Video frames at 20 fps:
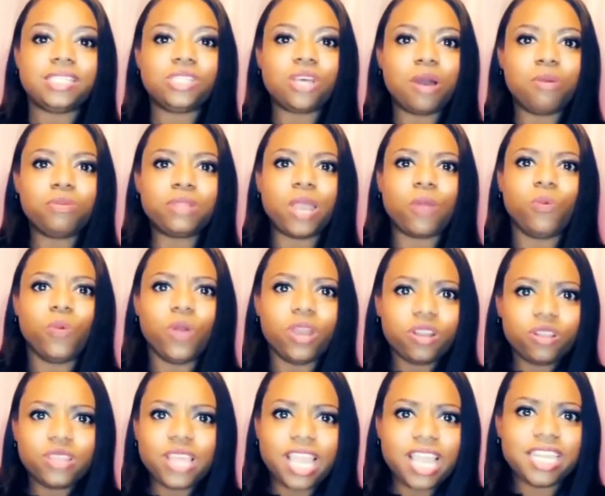And so I was like,
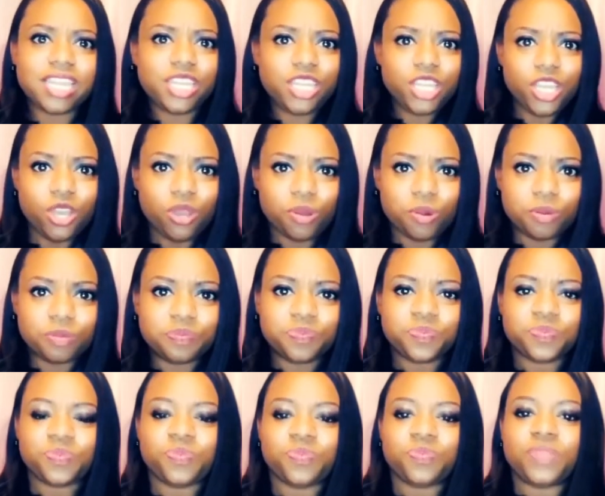what are they gonna do?
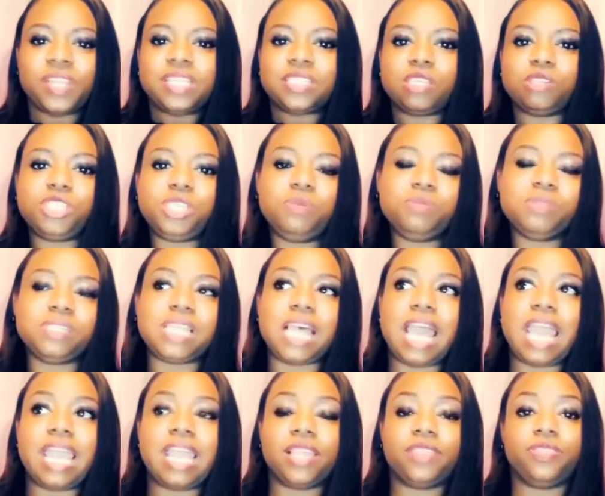So she
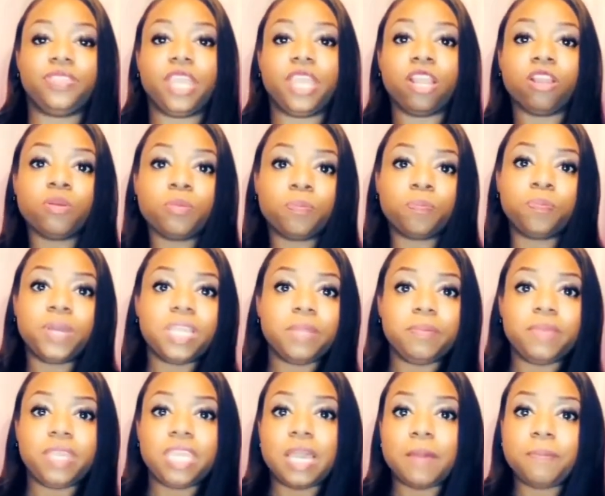was like, they're
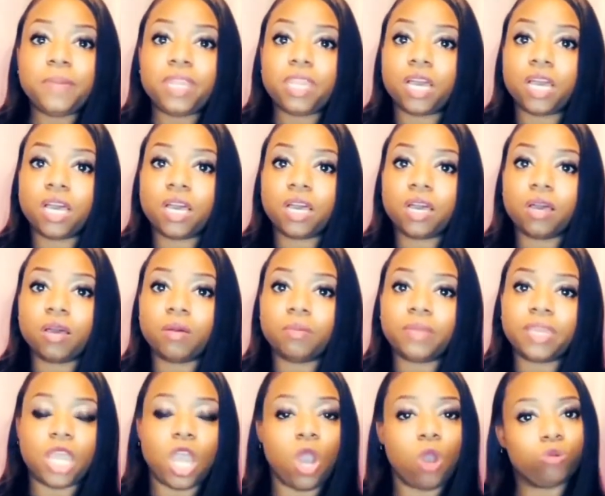putting me up in
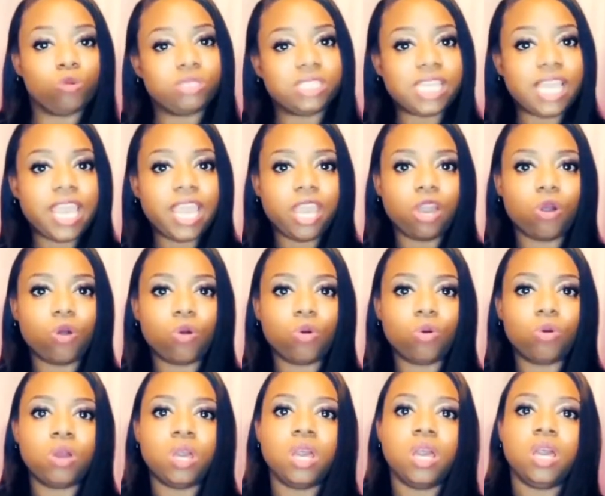a
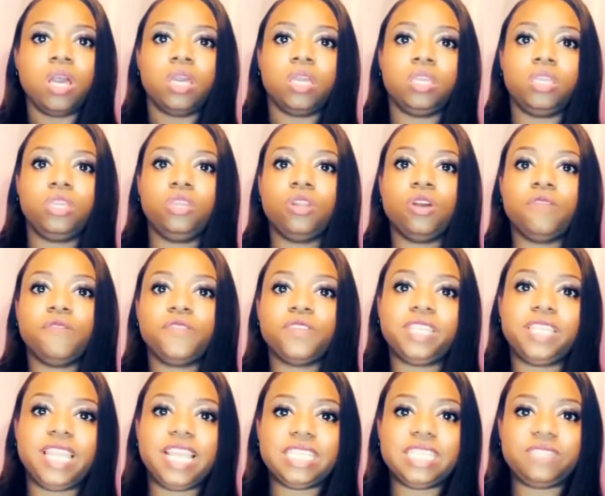hotel,
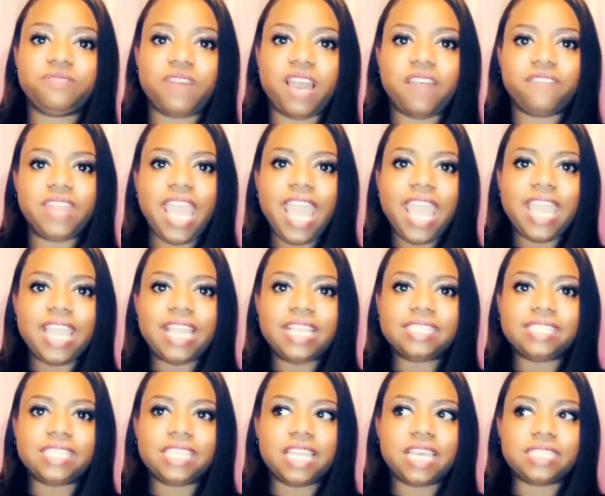for the next 5
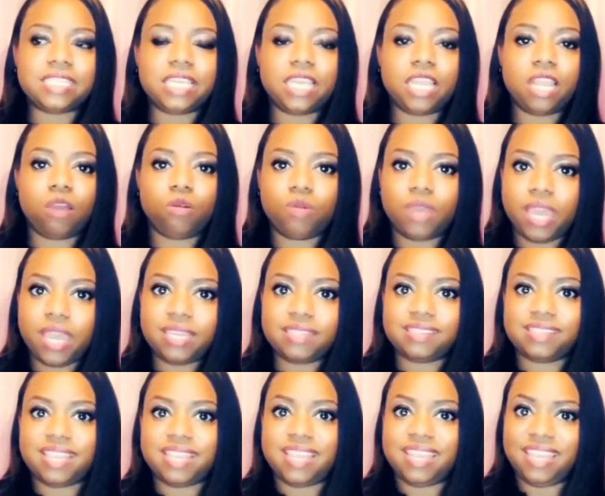days. And I said,
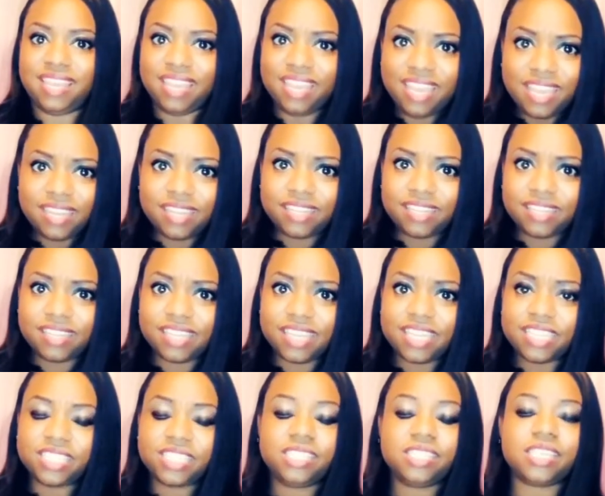okay, is that it?
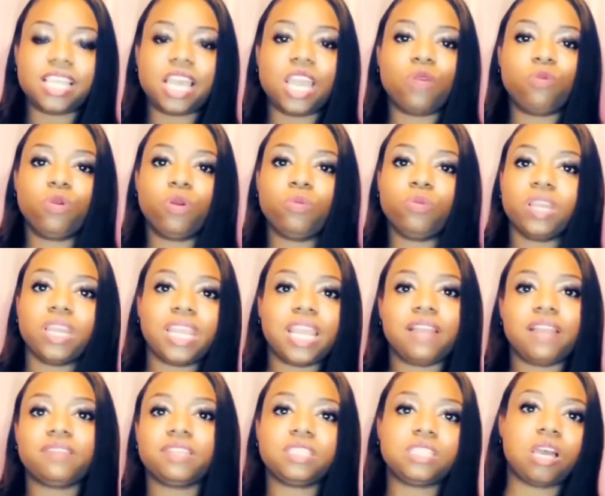And she's like, well,
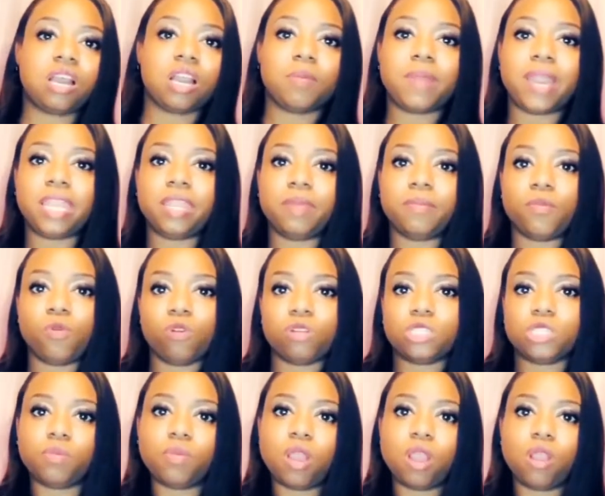we're going to have to talk about it
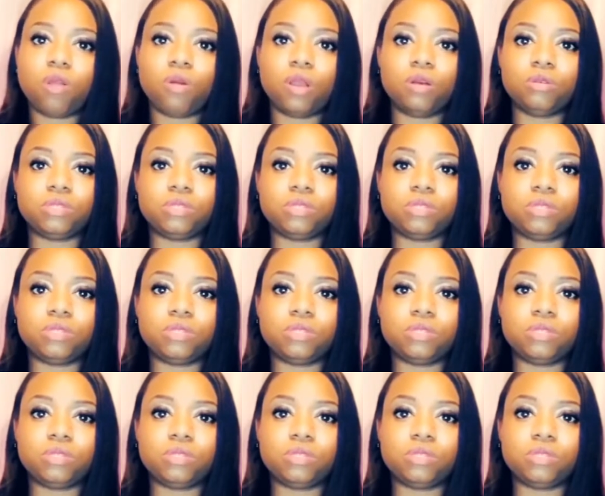more tomorrow.